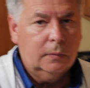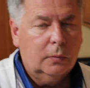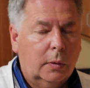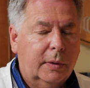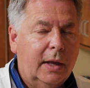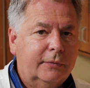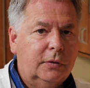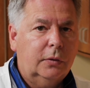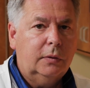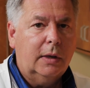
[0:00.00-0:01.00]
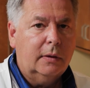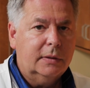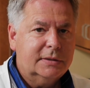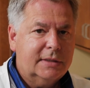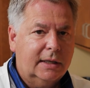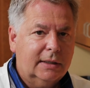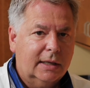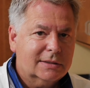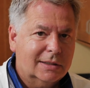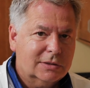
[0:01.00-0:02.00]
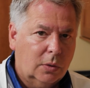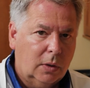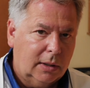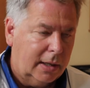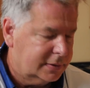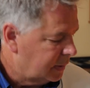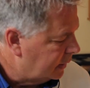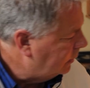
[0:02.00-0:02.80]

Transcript: What we have to do now is take the excess oil off. So I'm